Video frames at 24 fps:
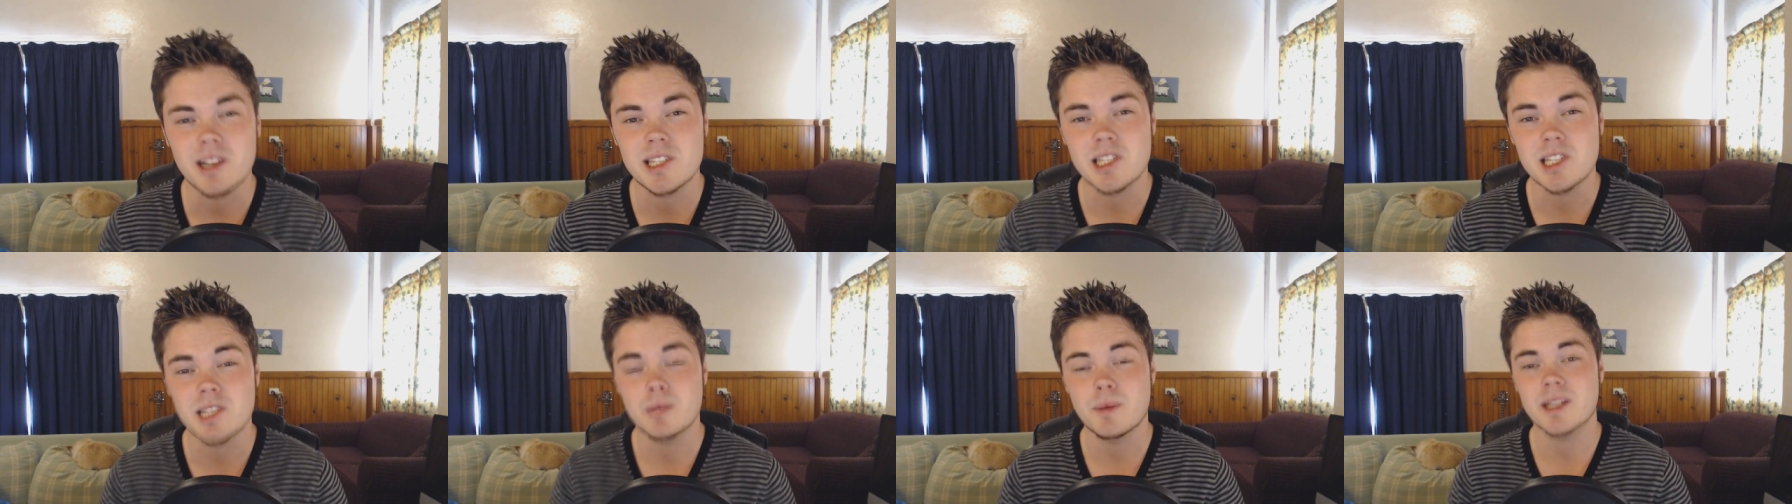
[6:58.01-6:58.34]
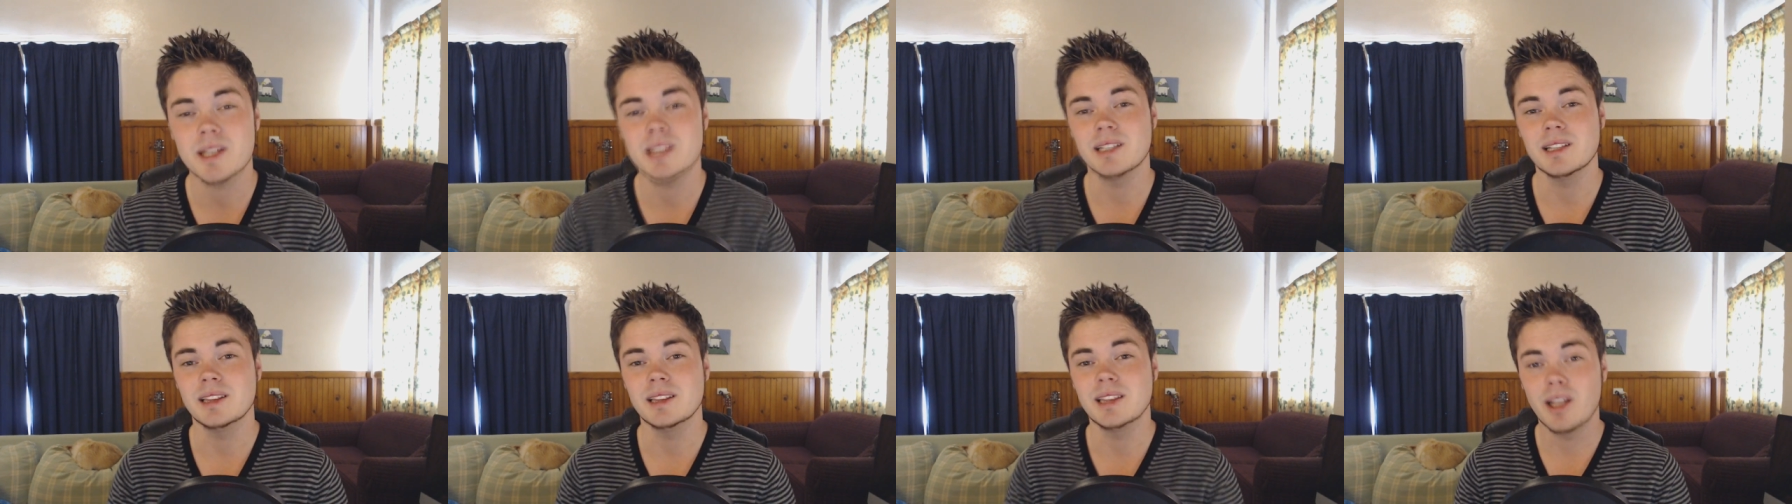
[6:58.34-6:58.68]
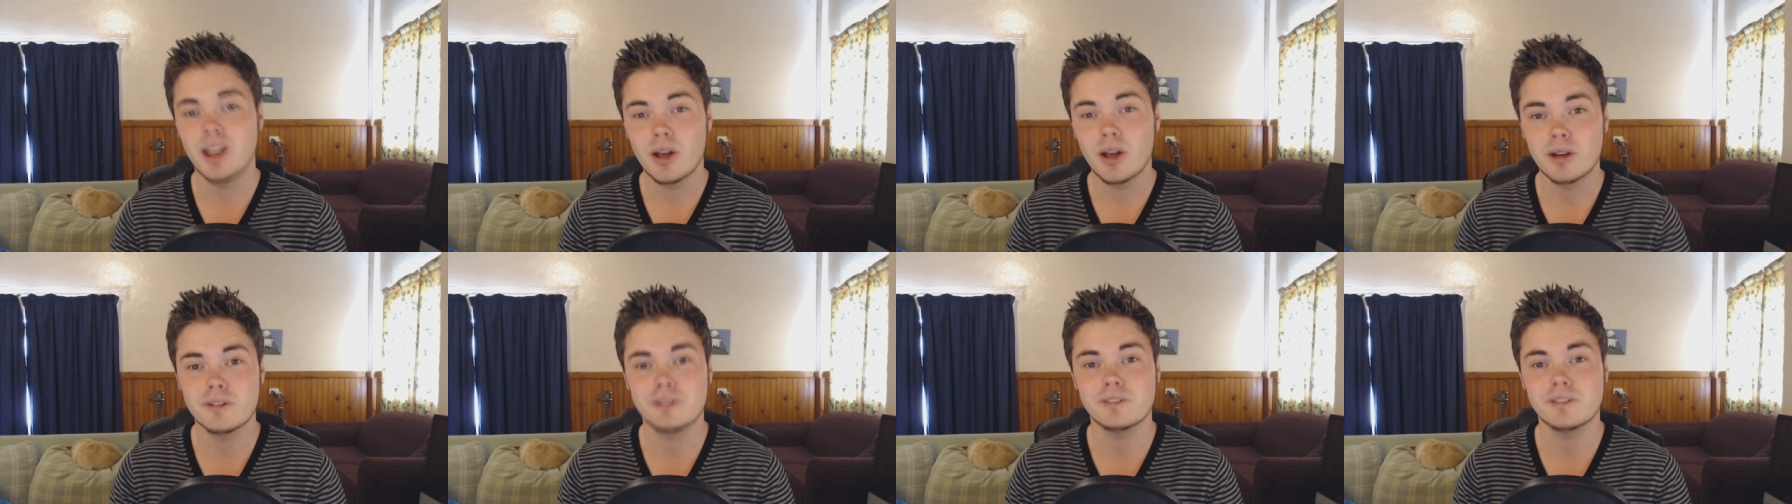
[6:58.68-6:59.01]
I suspect a
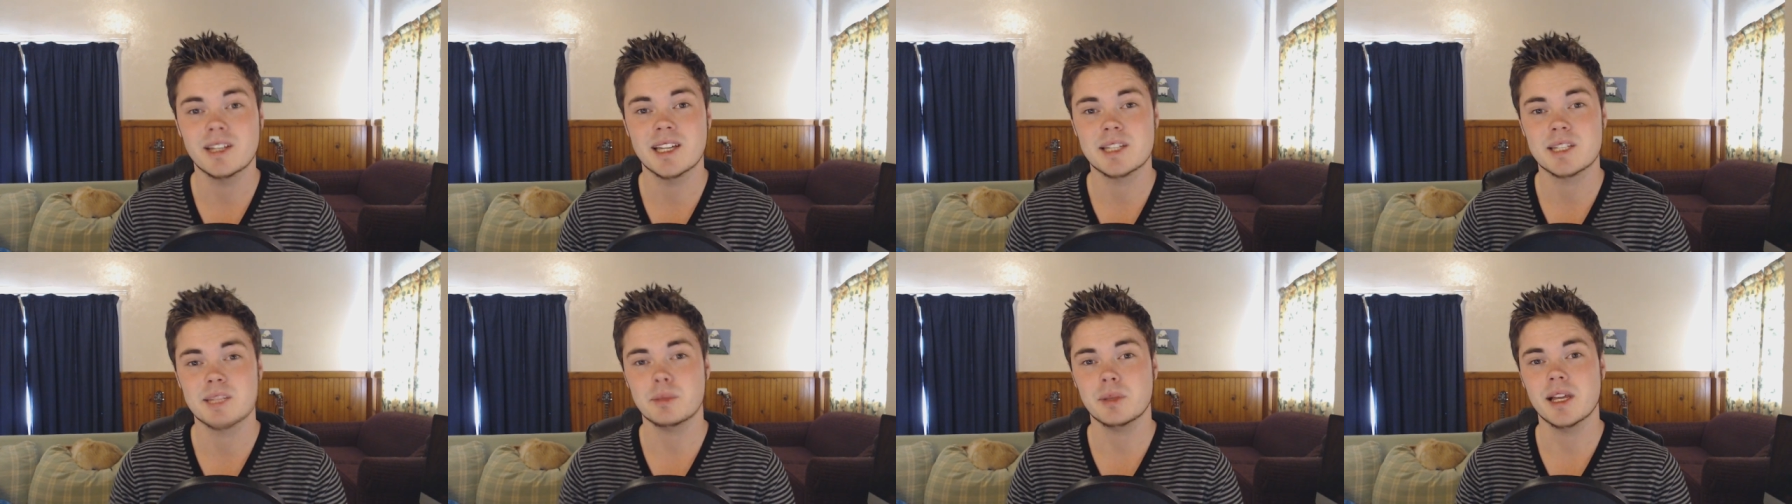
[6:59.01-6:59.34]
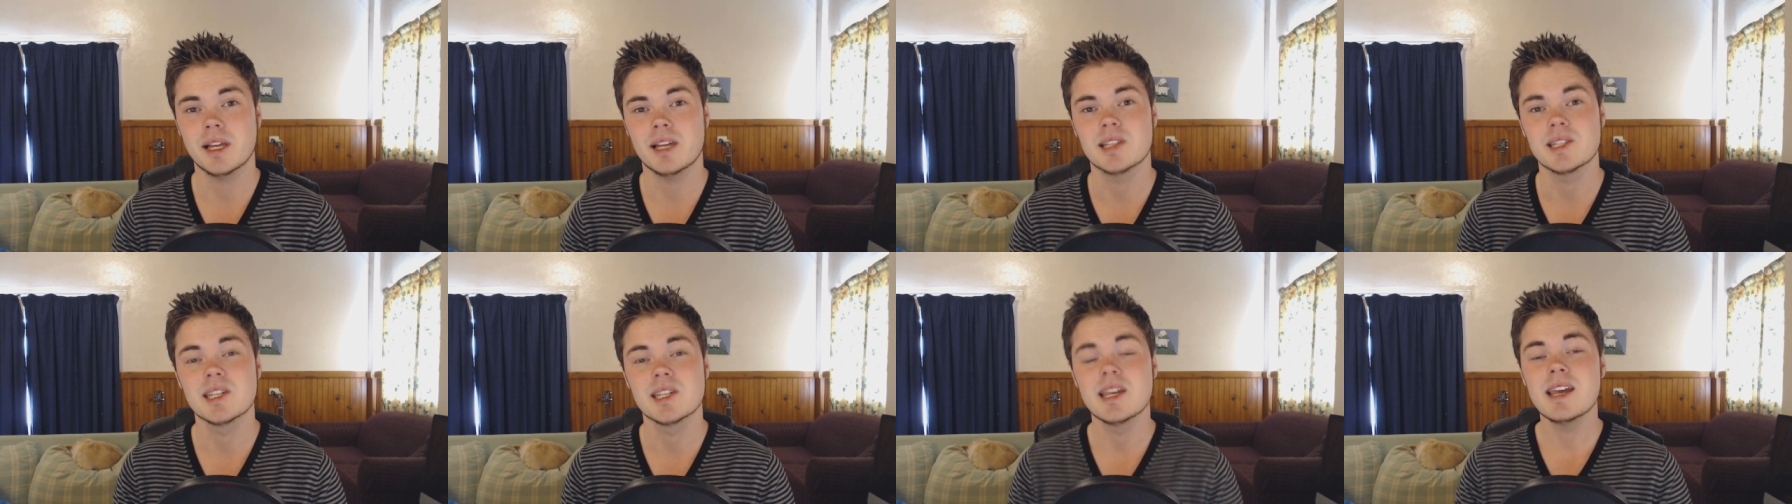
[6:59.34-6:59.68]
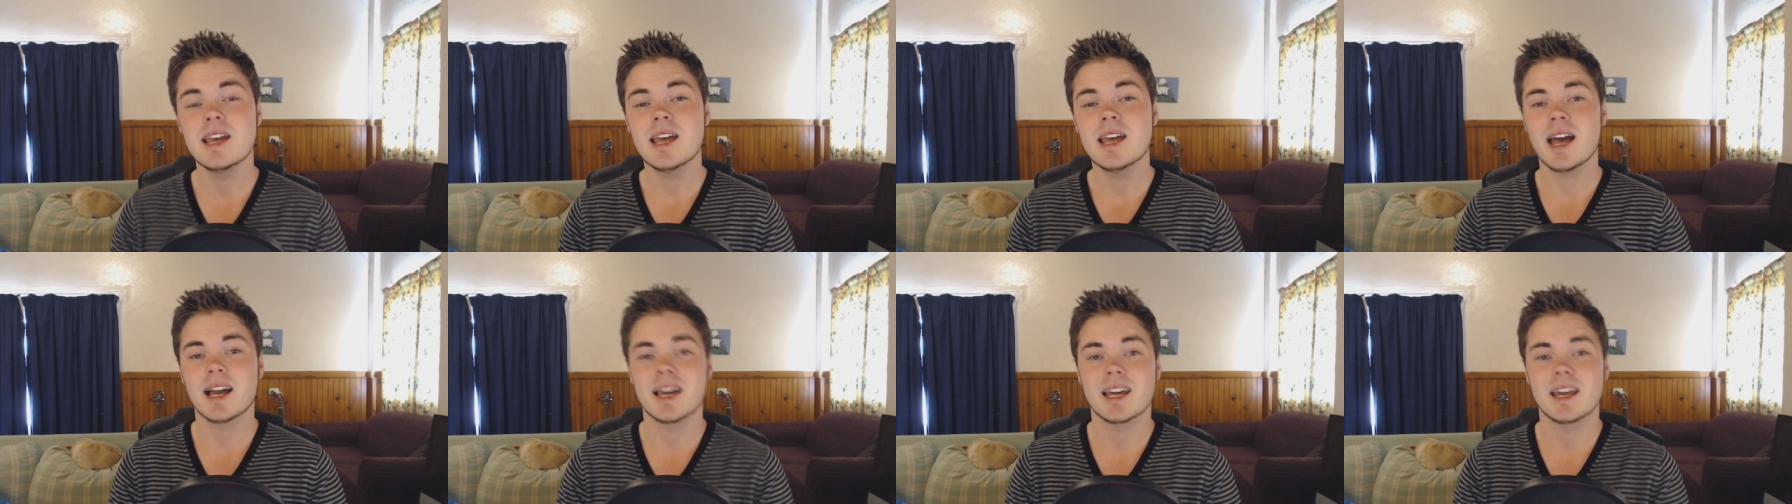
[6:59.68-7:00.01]
lot of Let's Players
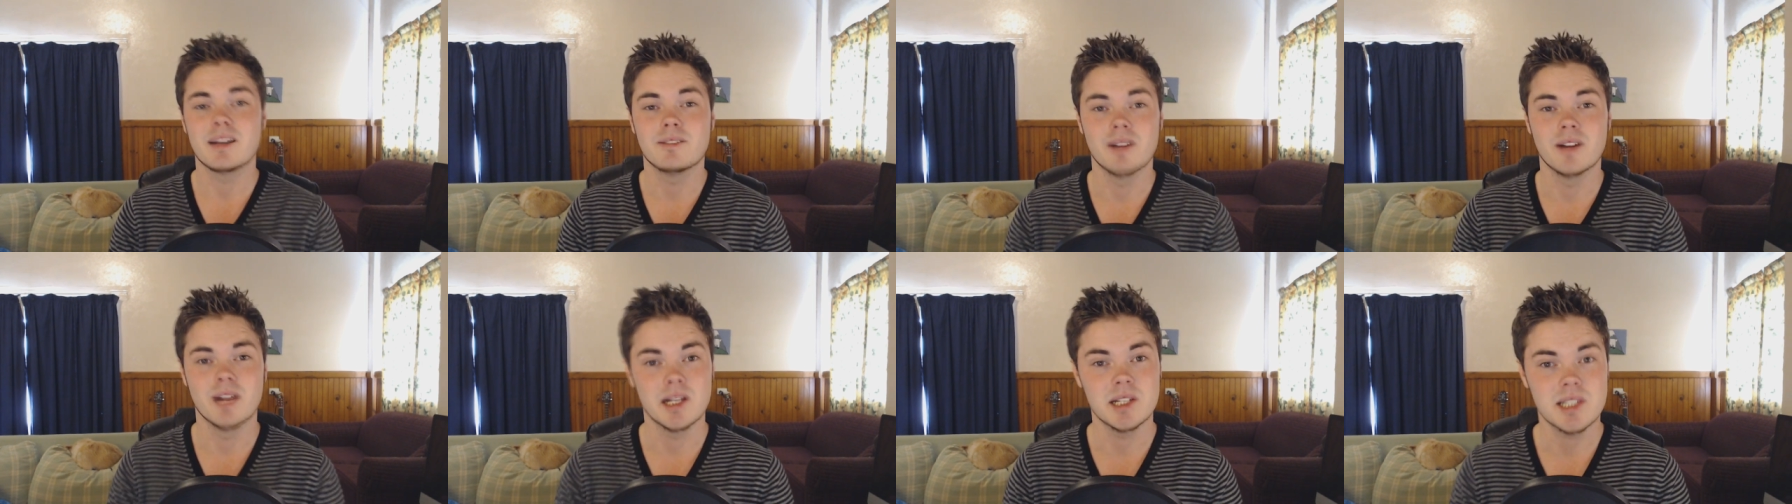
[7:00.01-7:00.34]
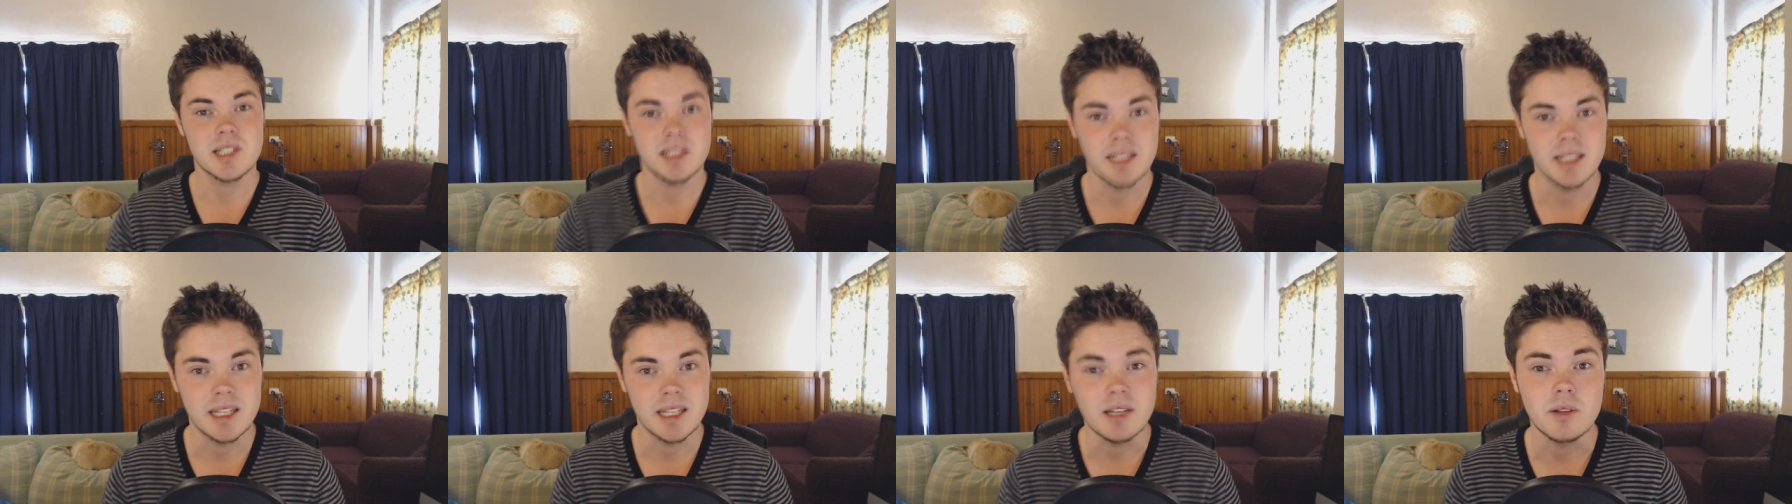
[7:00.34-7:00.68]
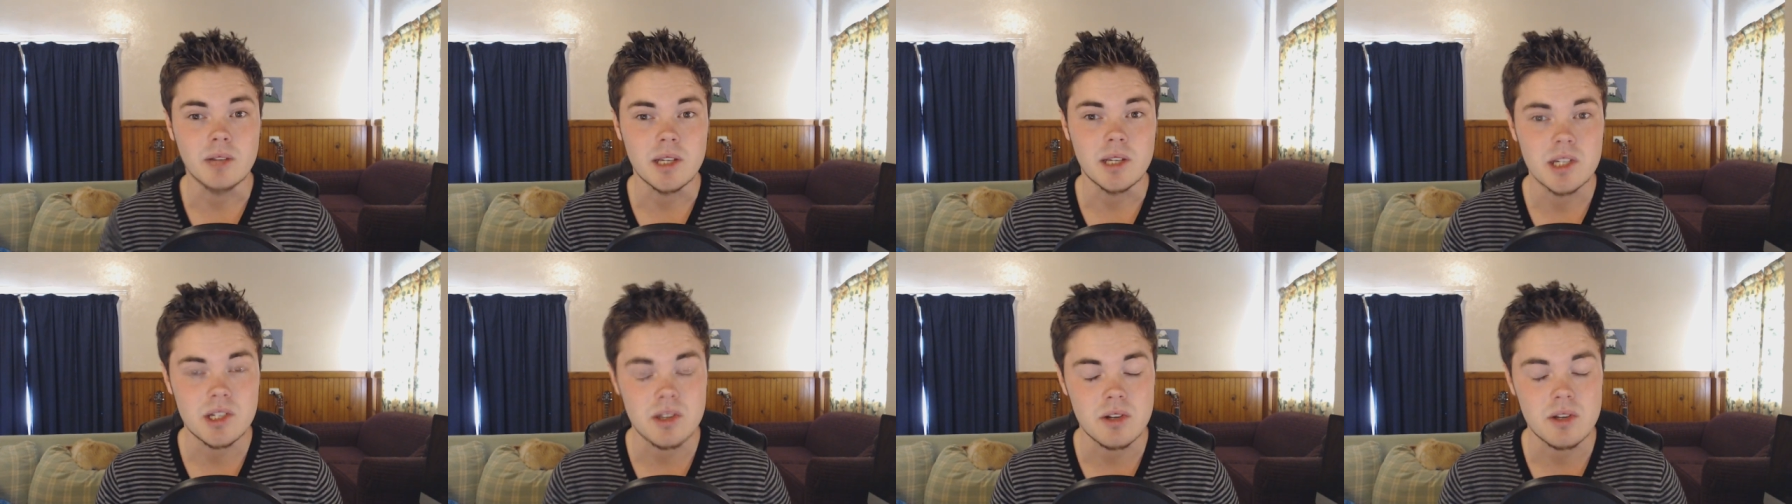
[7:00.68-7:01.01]
are going to run into
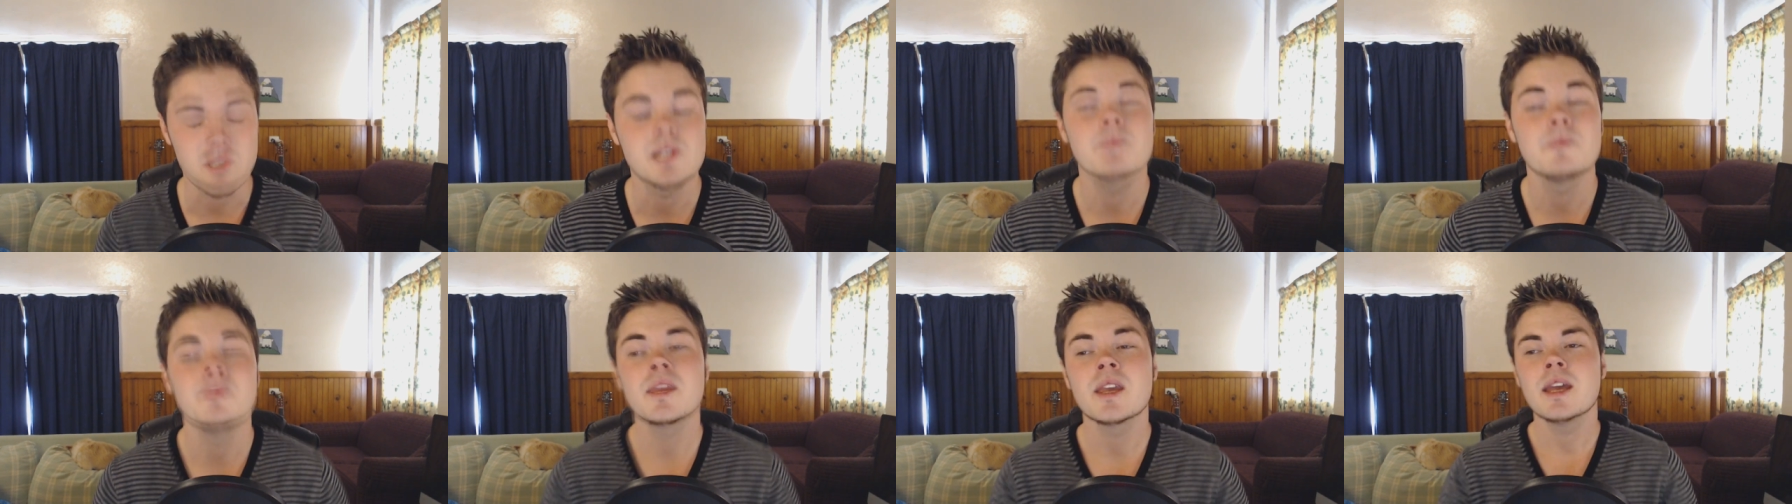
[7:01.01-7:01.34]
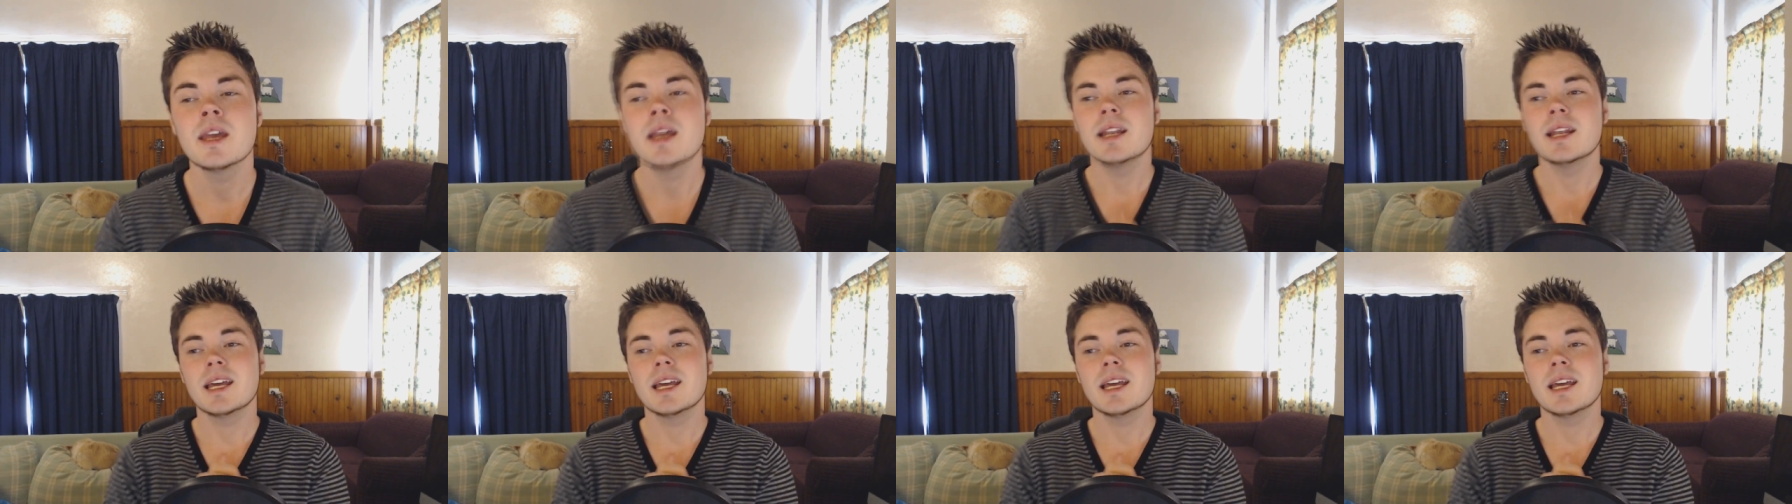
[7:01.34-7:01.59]
legal issues.